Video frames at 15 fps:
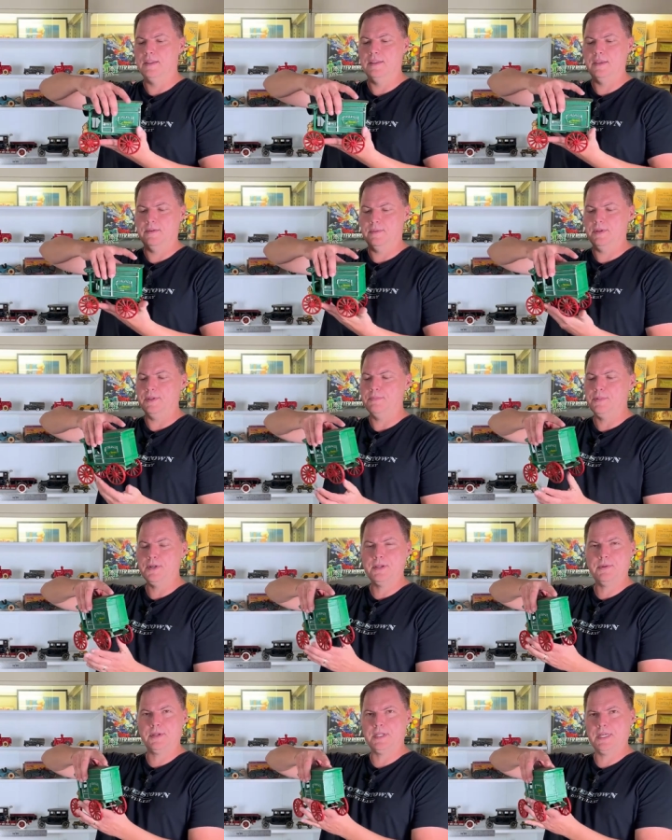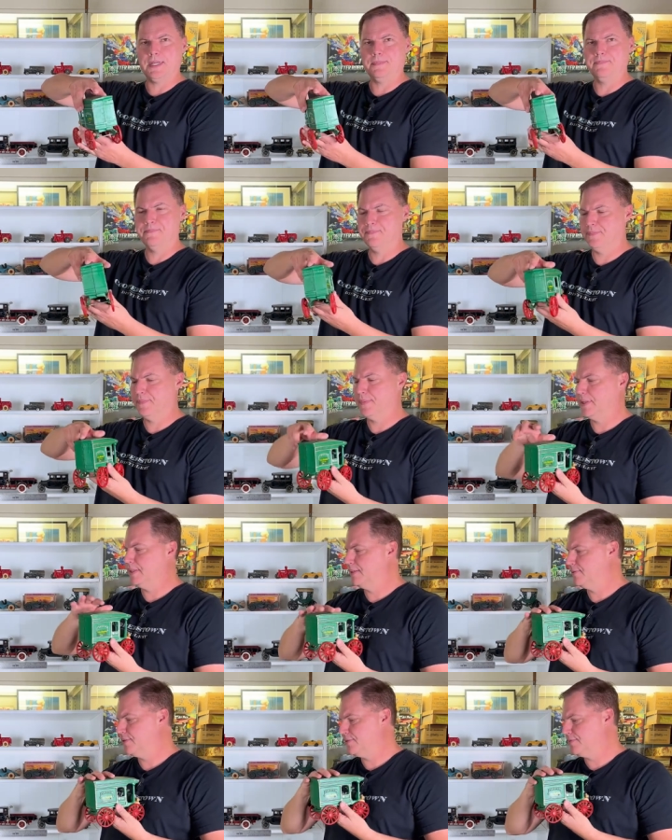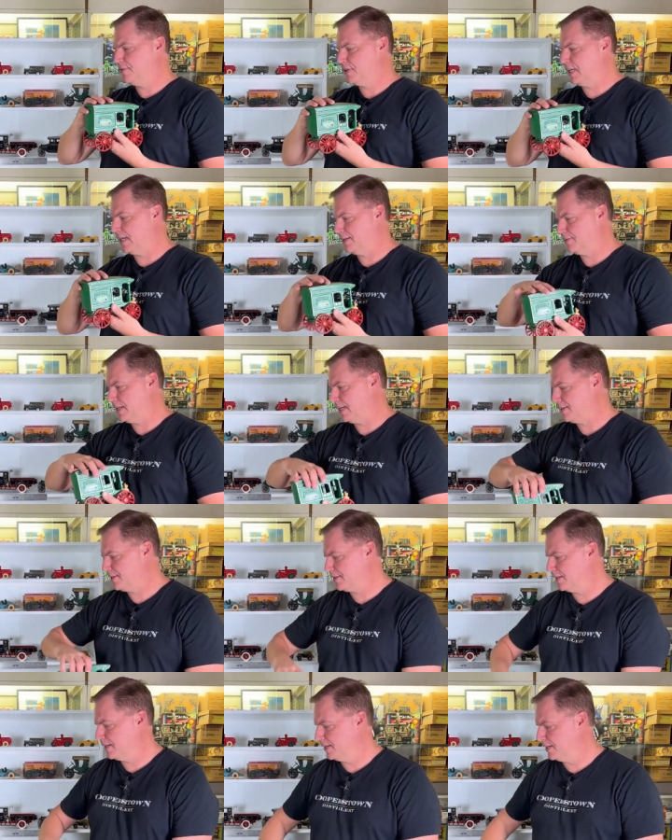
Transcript: that was pretty well done, just for contrast,